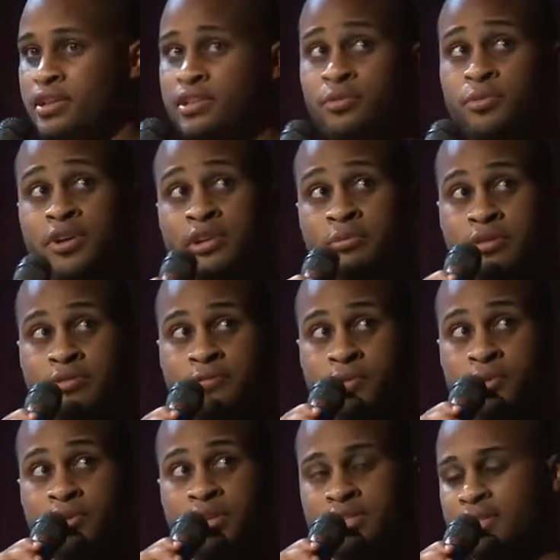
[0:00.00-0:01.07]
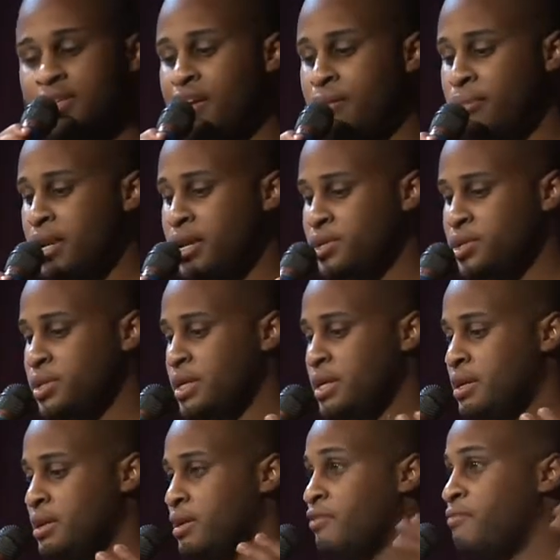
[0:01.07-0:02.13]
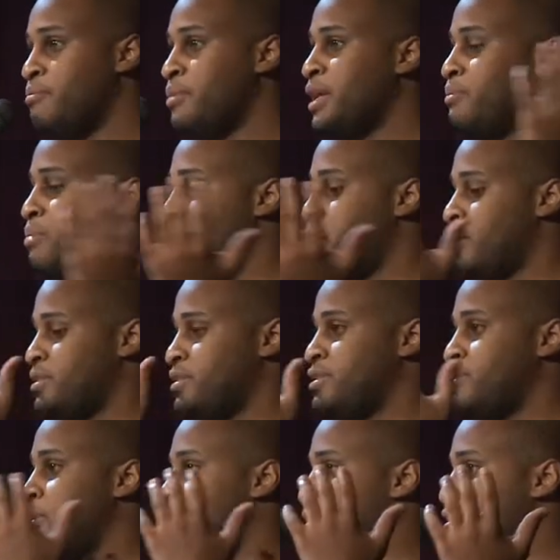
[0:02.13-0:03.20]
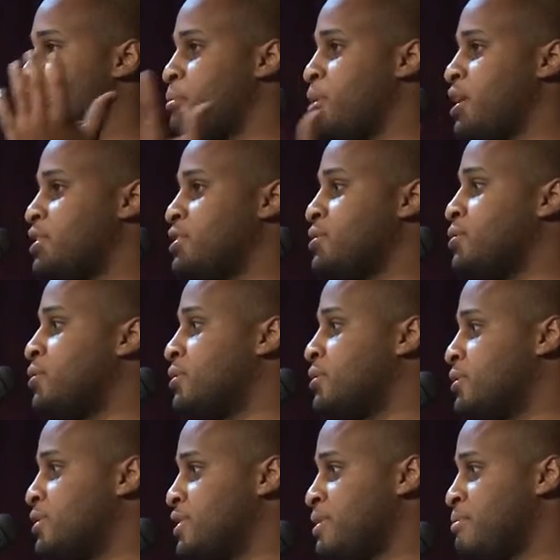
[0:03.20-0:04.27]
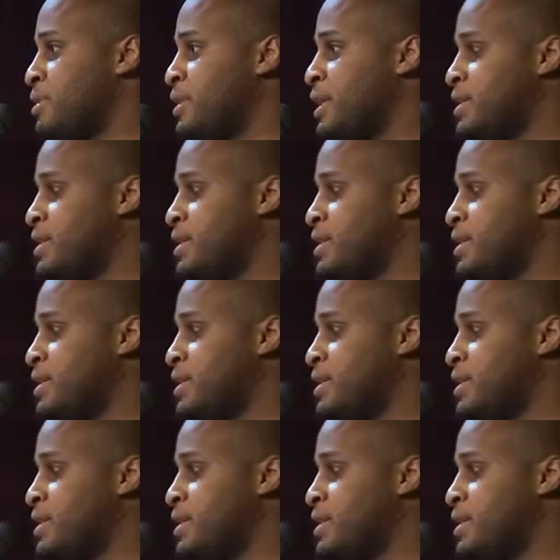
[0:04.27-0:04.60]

So working with food is the combination of many parts to make a harmonized whole, something